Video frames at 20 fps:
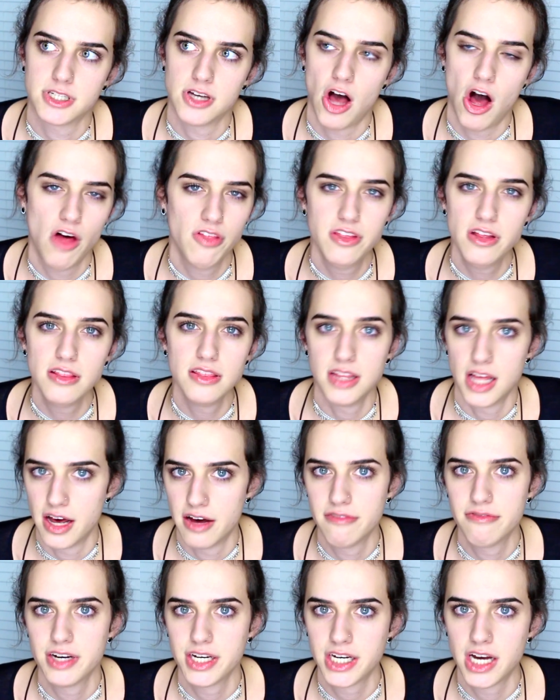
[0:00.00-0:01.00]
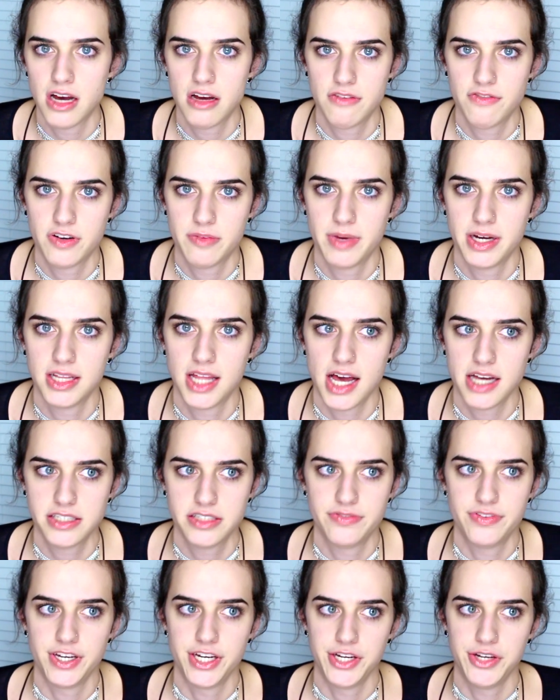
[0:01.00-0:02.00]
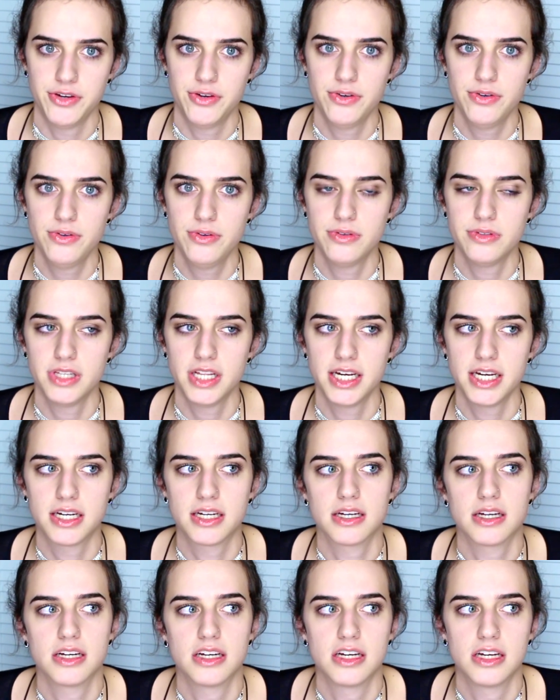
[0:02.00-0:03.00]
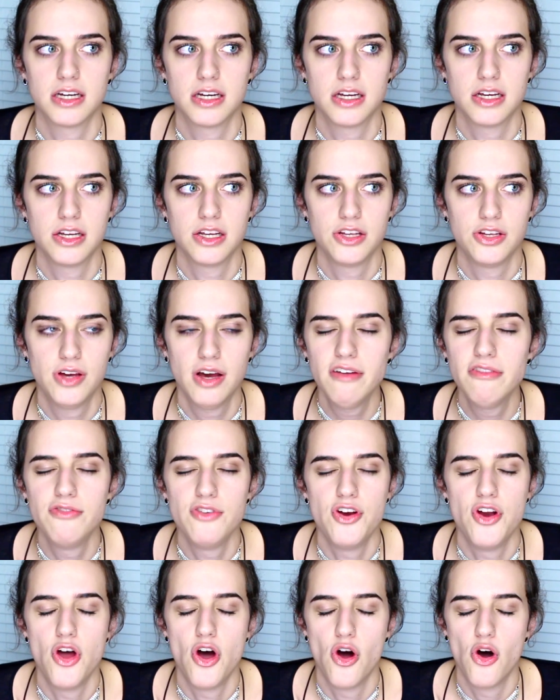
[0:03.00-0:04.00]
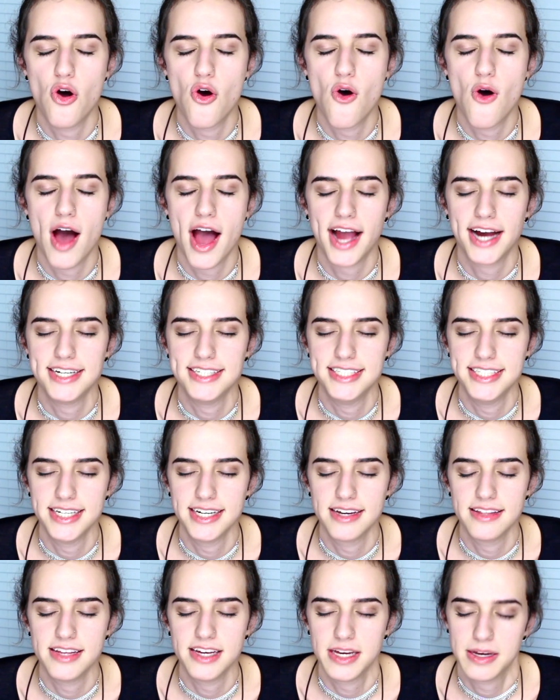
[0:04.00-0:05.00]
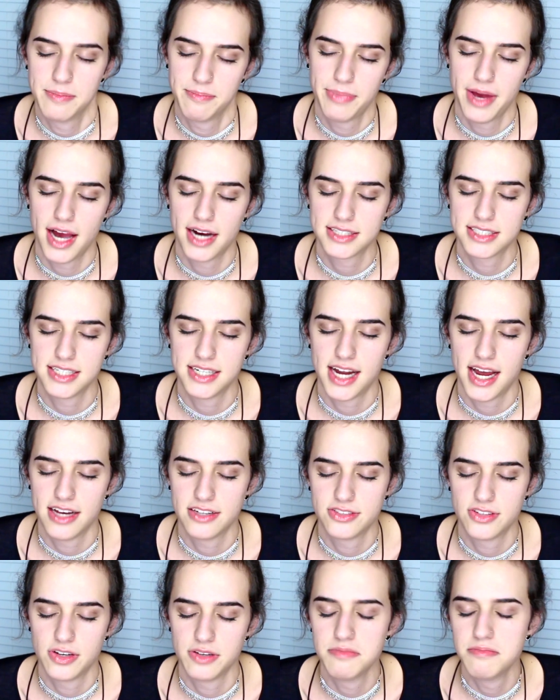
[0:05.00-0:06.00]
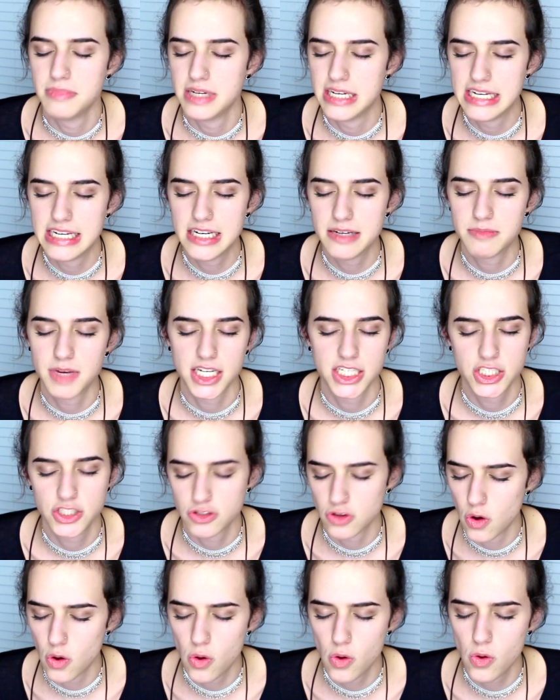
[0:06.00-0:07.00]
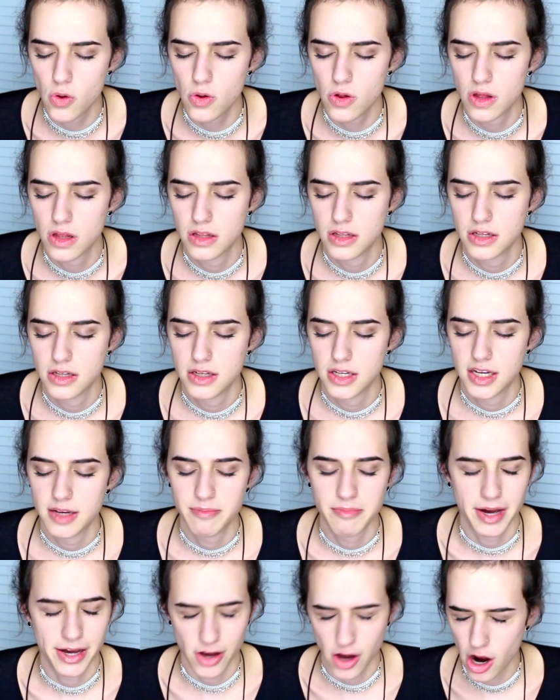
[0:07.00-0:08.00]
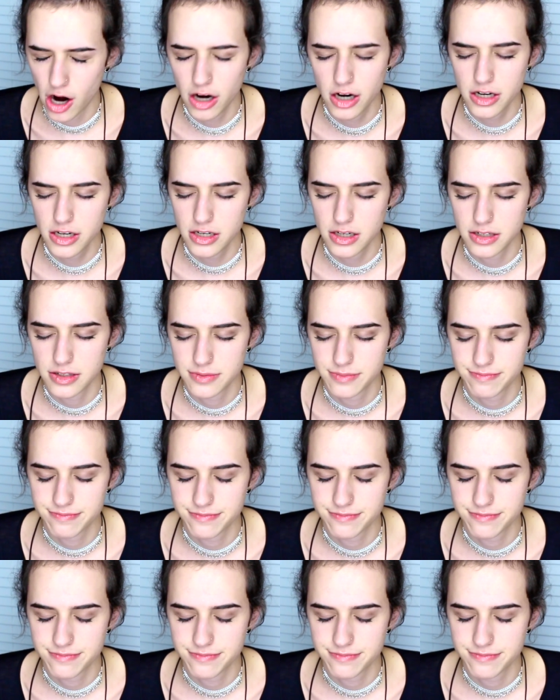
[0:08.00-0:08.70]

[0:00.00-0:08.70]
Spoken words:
All the love I got from my last video, like, you have no idea the impact it has on me and my soul, my heart.